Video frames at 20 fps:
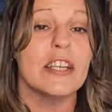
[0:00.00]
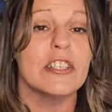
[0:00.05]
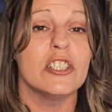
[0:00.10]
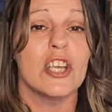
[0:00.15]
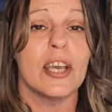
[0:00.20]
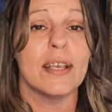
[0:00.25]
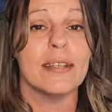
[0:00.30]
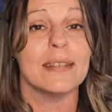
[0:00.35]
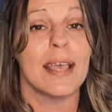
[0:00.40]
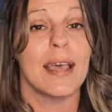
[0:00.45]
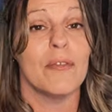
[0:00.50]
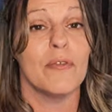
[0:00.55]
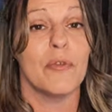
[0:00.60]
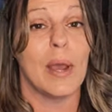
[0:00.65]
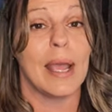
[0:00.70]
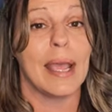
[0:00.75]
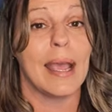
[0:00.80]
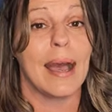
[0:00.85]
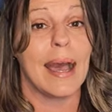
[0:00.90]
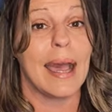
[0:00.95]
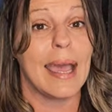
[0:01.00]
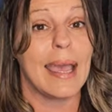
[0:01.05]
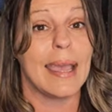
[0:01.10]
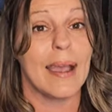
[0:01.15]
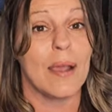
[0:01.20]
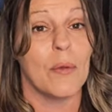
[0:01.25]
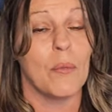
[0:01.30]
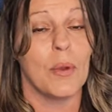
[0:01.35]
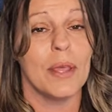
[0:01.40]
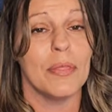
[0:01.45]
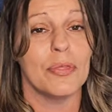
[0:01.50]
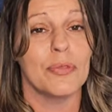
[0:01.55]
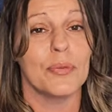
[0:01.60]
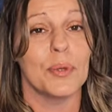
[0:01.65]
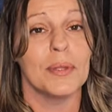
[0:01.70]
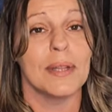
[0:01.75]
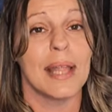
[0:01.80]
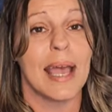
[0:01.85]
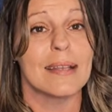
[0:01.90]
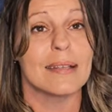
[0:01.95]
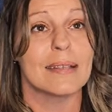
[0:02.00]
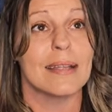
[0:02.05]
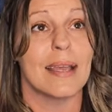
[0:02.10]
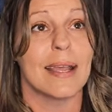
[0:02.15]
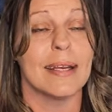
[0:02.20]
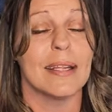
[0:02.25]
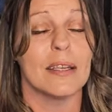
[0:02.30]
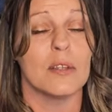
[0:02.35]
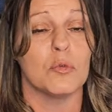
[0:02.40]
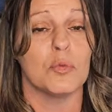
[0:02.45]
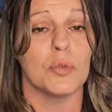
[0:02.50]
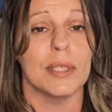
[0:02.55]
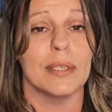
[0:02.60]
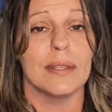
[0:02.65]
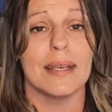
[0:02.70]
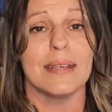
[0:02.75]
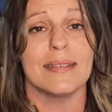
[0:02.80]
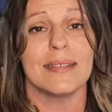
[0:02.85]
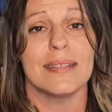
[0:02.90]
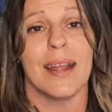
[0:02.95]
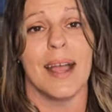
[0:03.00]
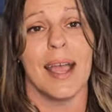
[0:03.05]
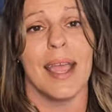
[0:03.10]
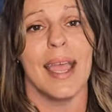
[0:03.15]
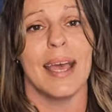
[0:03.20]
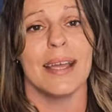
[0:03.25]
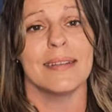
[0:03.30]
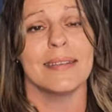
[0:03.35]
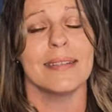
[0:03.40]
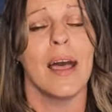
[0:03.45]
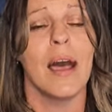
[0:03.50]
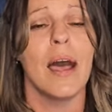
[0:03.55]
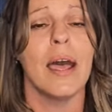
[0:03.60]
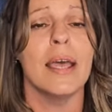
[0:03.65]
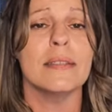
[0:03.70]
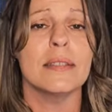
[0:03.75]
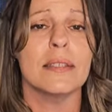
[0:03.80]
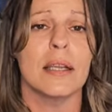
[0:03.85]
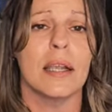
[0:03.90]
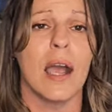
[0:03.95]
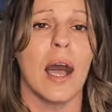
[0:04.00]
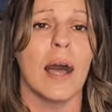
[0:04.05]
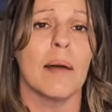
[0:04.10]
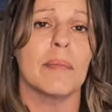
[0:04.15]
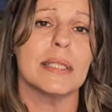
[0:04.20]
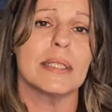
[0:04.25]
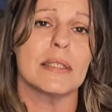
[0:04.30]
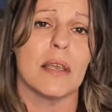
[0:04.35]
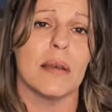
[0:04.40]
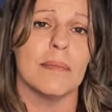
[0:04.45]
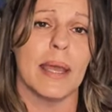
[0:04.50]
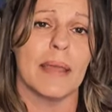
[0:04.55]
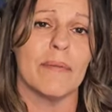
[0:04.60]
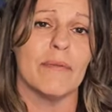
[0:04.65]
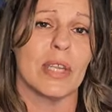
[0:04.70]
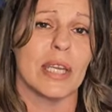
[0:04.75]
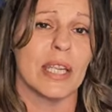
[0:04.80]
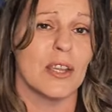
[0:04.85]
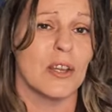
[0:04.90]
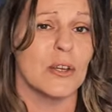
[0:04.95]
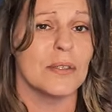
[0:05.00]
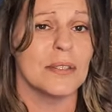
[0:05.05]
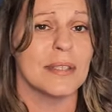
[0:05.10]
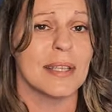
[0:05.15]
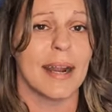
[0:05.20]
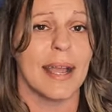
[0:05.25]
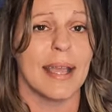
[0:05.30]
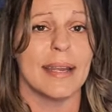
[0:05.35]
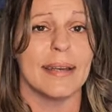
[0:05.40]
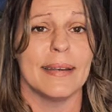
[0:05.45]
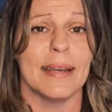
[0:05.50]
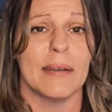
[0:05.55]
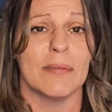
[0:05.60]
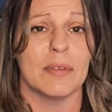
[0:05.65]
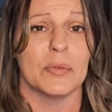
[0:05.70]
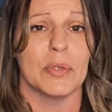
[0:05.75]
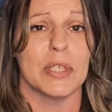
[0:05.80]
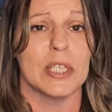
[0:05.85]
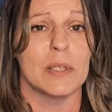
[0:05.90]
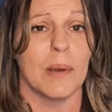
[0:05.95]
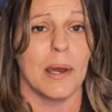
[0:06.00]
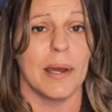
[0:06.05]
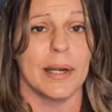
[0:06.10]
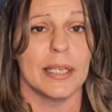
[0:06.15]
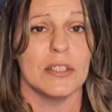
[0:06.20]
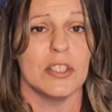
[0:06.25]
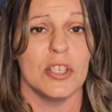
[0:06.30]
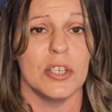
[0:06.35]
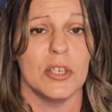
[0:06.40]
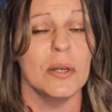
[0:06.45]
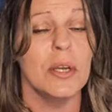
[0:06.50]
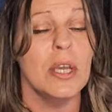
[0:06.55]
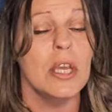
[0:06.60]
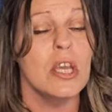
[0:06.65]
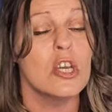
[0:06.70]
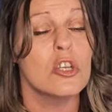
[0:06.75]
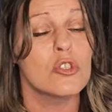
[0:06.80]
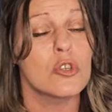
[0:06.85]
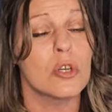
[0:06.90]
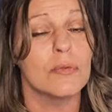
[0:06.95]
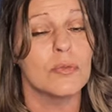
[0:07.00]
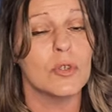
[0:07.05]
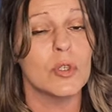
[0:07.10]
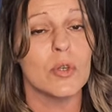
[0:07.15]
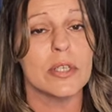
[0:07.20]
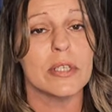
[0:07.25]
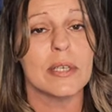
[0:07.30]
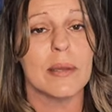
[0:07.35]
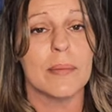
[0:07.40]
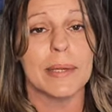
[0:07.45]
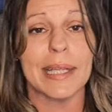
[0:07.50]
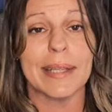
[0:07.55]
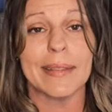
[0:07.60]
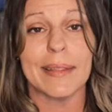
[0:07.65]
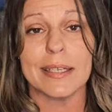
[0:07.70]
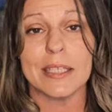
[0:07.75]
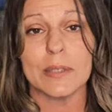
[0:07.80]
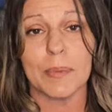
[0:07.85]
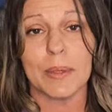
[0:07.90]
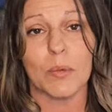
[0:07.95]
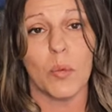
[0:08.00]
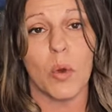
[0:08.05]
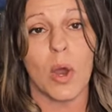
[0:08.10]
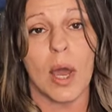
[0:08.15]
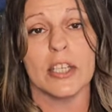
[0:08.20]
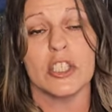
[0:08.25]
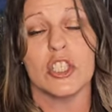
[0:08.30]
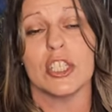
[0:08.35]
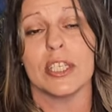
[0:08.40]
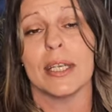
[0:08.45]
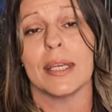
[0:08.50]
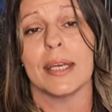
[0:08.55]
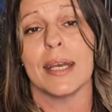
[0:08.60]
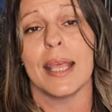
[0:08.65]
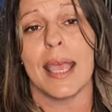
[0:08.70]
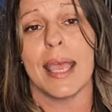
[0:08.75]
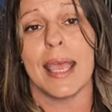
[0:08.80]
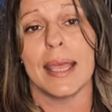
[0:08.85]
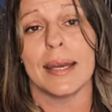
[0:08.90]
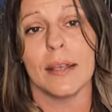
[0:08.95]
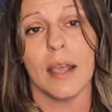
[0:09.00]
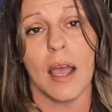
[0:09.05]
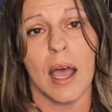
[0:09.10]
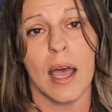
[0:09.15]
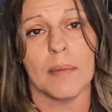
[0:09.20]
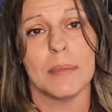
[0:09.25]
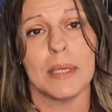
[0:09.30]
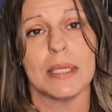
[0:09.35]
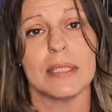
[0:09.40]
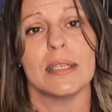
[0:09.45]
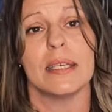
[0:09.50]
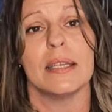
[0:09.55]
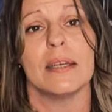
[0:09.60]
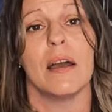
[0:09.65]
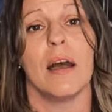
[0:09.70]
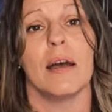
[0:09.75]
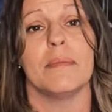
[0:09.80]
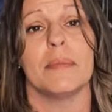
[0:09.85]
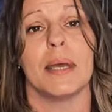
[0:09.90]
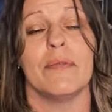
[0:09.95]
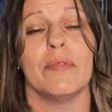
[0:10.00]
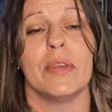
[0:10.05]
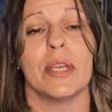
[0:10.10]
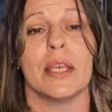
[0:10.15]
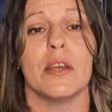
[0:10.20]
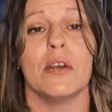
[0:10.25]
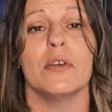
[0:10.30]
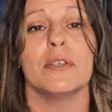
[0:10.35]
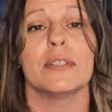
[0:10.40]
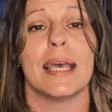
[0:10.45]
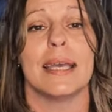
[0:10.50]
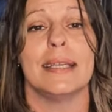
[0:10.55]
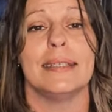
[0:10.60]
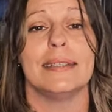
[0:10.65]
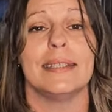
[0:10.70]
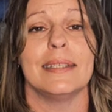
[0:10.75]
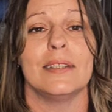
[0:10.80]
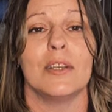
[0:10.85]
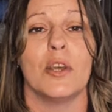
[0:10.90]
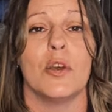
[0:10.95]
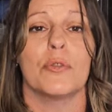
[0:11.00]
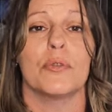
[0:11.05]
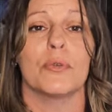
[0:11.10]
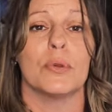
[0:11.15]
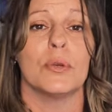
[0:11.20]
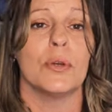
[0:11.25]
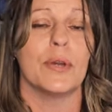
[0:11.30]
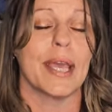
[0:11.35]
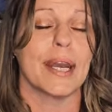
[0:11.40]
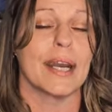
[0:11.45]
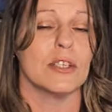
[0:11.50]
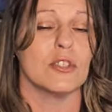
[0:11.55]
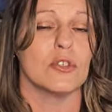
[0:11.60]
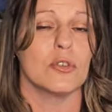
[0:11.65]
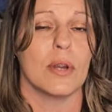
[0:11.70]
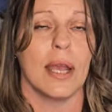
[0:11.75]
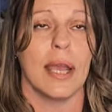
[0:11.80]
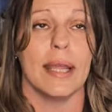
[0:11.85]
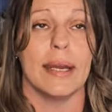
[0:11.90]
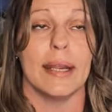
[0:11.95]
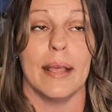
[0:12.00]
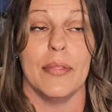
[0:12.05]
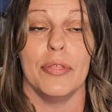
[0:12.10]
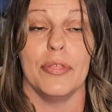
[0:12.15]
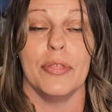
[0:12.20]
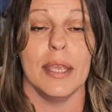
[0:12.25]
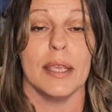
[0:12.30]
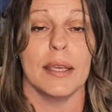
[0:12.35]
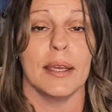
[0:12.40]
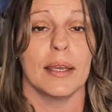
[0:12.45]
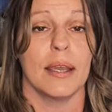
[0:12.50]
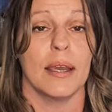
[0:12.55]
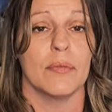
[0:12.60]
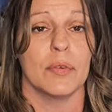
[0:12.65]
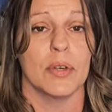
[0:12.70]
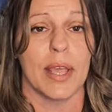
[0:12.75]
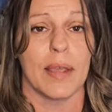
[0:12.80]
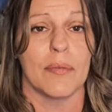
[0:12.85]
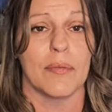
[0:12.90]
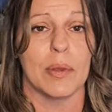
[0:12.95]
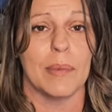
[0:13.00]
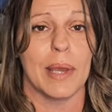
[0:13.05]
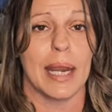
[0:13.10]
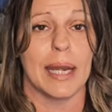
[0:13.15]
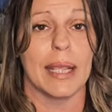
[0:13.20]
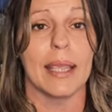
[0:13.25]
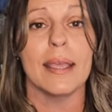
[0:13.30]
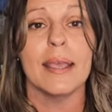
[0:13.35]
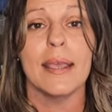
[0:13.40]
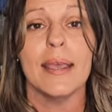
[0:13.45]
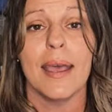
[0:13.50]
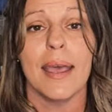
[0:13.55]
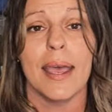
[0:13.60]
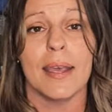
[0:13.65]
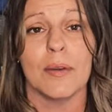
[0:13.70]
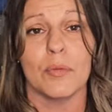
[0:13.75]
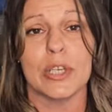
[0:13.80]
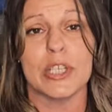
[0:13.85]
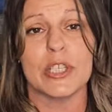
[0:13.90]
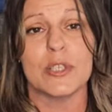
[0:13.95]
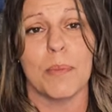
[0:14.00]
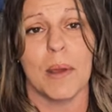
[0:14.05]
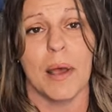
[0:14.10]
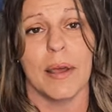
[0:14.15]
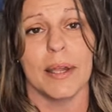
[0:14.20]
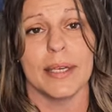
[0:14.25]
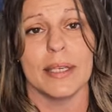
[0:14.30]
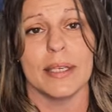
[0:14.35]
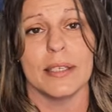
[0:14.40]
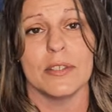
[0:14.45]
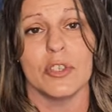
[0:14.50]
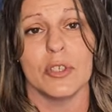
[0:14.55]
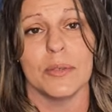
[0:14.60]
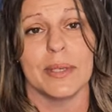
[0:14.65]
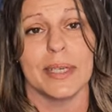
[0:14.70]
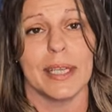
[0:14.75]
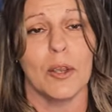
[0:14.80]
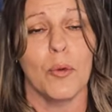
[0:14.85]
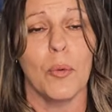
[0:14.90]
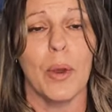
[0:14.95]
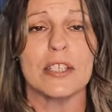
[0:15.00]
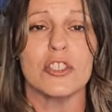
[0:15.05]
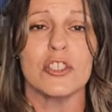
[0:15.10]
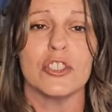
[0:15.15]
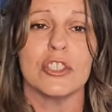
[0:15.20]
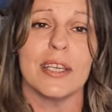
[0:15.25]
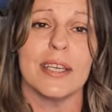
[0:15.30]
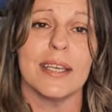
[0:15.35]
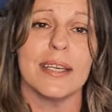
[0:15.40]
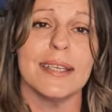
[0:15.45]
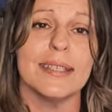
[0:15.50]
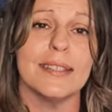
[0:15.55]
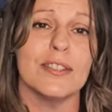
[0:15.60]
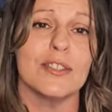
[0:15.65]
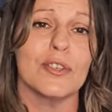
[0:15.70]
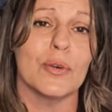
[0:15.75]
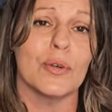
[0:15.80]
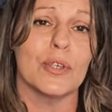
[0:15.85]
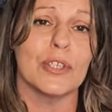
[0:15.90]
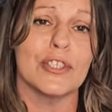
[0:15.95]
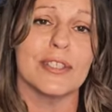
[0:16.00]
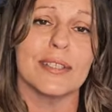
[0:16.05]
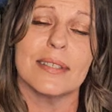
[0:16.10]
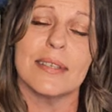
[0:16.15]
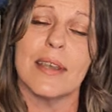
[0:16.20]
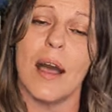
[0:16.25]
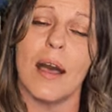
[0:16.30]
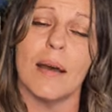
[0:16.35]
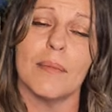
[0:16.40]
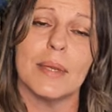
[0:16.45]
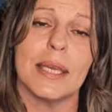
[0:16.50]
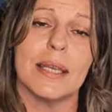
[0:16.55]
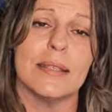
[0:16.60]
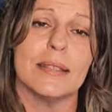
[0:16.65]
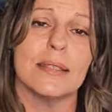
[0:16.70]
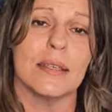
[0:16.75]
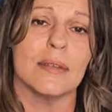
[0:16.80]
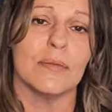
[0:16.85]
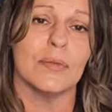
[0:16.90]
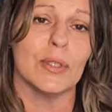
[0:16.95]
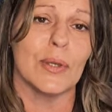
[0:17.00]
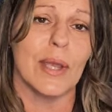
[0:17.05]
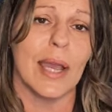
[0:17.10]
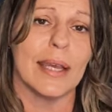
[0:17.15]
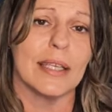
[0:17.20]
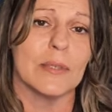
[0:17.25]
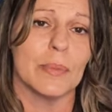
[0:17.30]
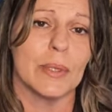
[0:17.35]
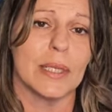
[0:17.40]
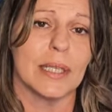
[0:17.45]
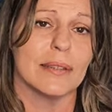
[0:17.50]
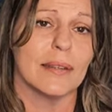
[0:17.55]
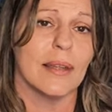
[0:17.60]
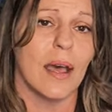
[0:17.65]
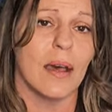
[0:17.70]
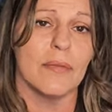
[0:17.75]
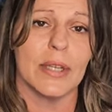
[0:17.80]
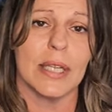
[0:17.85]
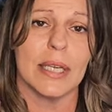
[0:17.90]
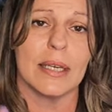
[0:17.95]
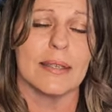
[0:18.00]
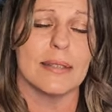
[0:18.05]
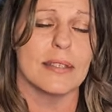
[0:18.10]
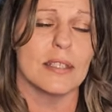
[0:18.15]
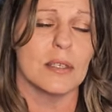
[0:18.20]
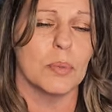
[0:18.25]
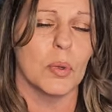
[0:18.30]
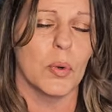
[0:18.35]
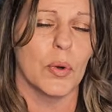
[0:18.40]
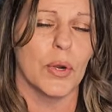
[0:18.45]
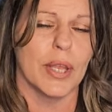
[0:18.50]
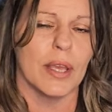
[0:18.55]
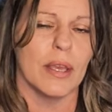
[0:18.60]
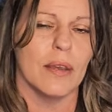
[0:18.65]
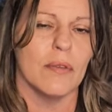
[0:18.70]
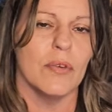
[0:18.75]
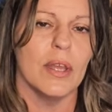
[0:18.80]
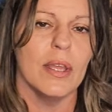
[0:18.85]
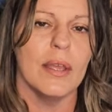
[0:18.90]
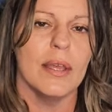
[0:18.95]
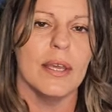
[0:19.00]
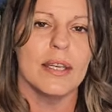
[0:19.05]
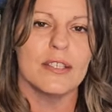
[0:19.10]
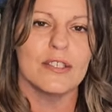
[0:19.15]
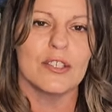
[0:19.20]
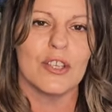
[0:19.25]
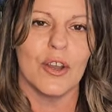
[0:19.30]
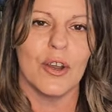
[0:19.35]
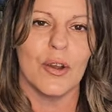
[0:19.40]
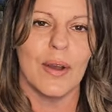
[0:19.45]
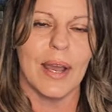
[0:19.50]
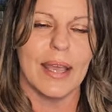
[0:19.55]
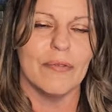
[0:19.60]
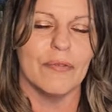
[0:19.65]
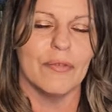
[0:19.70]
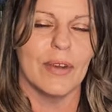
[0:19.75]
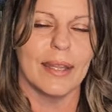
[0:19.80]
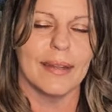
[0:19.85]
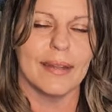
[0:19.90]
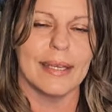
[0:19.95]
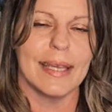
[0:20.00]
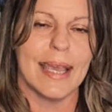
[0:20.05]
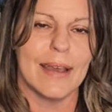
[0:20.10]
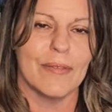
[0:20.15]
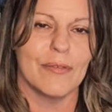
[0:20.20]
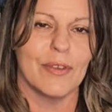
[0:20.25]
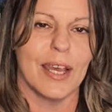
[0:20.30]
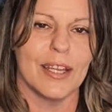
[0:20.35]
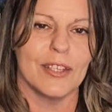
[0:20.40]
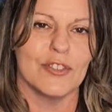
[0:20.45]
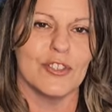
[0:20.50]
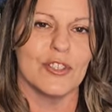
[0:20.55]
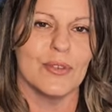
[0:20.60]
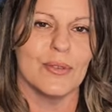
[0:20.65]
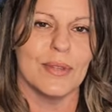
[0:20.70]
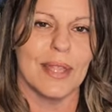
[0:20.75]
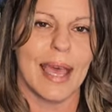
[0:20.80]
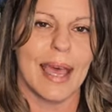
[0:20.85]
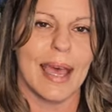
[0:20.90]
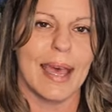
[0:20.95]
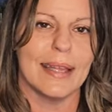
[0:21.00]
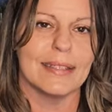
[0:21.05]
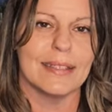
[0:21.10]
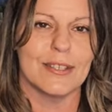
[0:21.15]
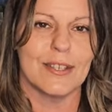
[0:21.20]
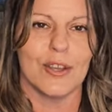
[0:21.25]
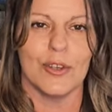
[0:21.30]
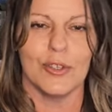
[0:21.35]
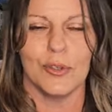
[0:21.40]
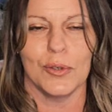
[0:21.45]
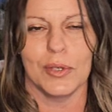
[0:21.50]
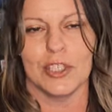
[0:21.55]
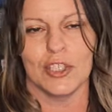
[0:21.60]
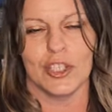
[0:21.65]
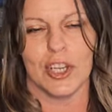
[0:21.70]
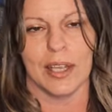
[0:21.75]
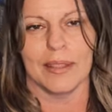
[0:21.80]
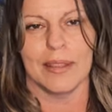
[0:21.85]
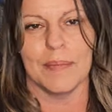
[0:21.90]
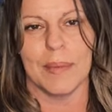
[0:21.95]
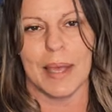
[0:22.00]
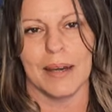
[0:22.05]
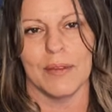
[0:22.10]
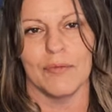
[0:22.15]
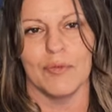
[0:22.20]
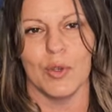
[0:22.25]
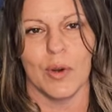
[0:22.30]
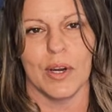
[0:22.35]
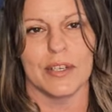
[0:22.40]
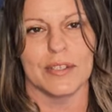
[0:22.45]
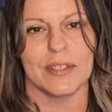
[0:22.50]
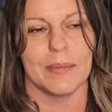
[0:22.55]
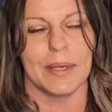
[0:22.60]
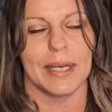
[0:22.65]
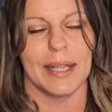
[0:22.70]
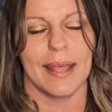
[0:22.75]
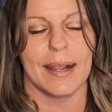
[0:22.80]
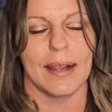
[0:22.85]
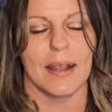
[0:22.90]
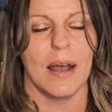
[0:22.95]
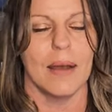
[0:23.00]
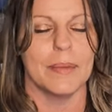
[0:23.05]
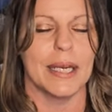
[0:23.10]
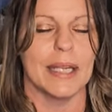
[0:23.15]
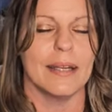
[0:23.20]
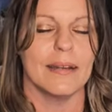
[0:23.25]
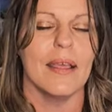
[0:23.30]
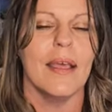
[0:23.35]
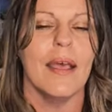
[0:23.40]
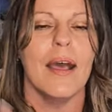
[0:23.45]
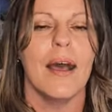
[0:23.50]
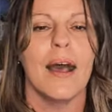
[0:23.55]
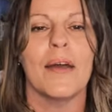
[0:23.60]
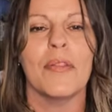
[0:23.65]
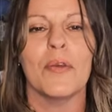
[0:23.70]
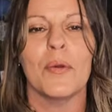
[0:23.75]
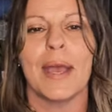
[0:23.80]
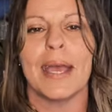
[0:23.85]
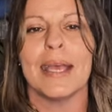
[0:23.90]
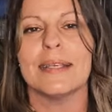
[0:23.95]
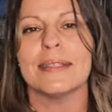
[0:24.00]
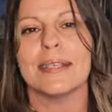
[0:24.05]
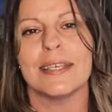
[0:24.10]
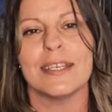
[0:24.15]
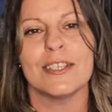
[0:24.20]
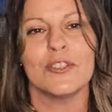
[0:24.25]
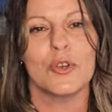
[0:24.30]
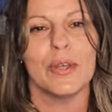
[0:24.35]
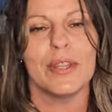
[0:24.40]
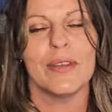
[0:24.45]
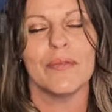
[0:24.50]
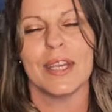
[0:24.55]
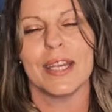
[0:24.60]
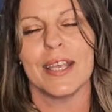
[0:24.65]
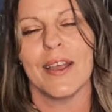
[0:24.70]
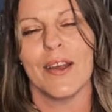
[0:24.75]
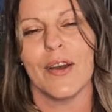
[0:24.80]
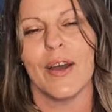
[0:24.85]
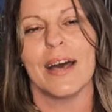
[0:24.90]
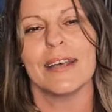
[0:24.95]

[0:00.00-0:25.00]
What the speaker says: Just FYI, I went through last night and realized that I had tons of comments on my videos that I had never responded to. So if you are somebody that has been watching and commenting on my videos, I did go through and I tried. I think I covered everybody and responded to any questions or just comments of you guys being loving and supportive. So I finally have gotten to that. So you can check them out if you are somebody that commented. Otherwise, enjoy the video.